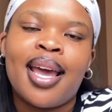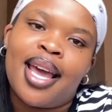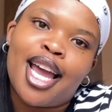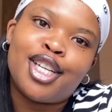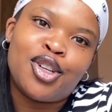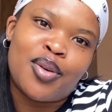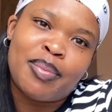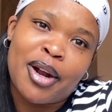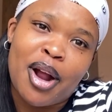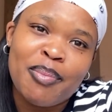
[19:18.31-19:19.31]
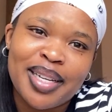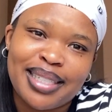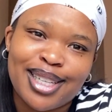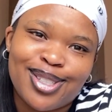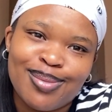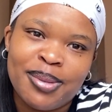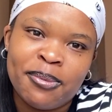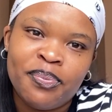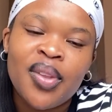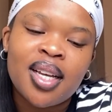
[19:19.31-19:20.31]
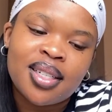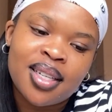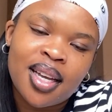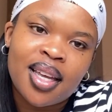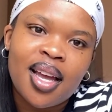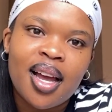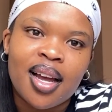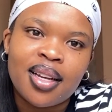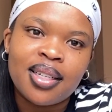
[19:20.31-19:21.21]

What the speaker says: And you know what my grandma says to me? She's like, yeah,